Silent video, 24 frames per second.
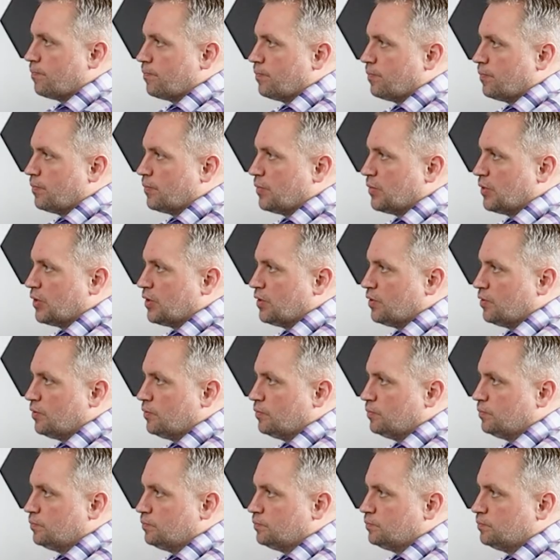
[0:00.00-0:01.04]

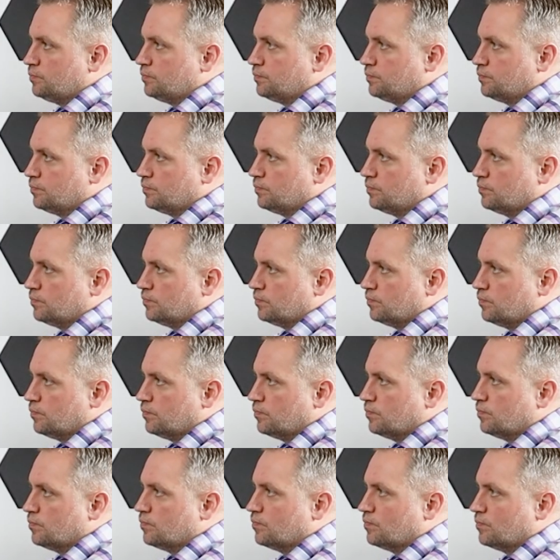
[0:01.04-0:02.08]

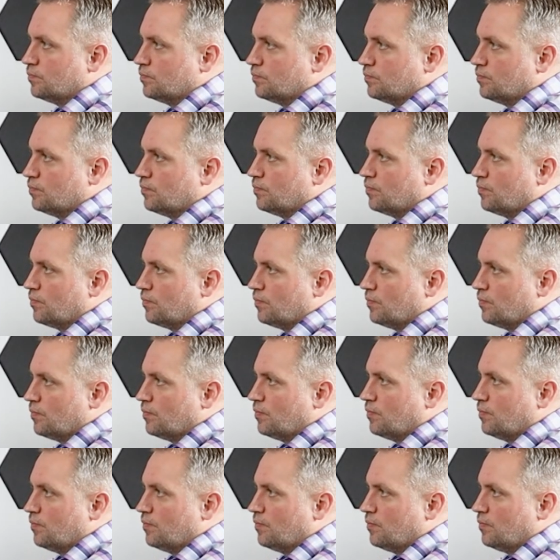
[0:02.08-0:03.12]

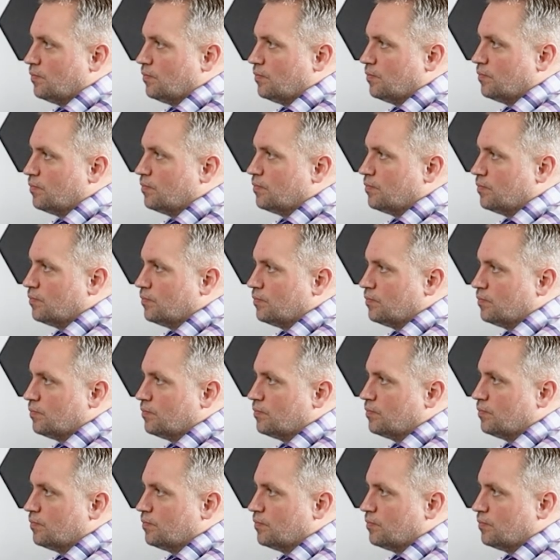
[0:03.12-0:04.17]

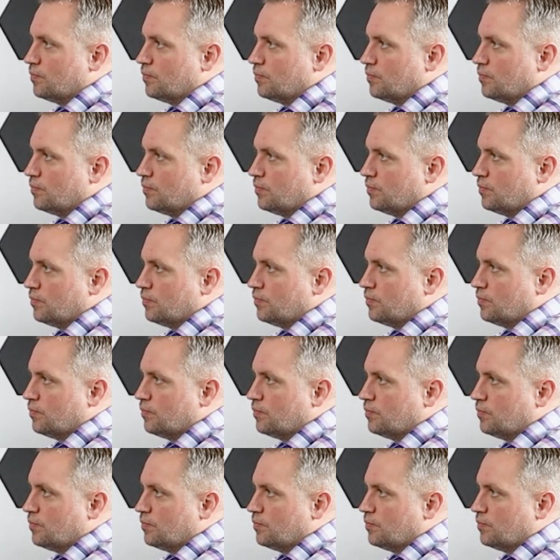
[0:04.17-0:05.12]
No words are spoken by the person on screen.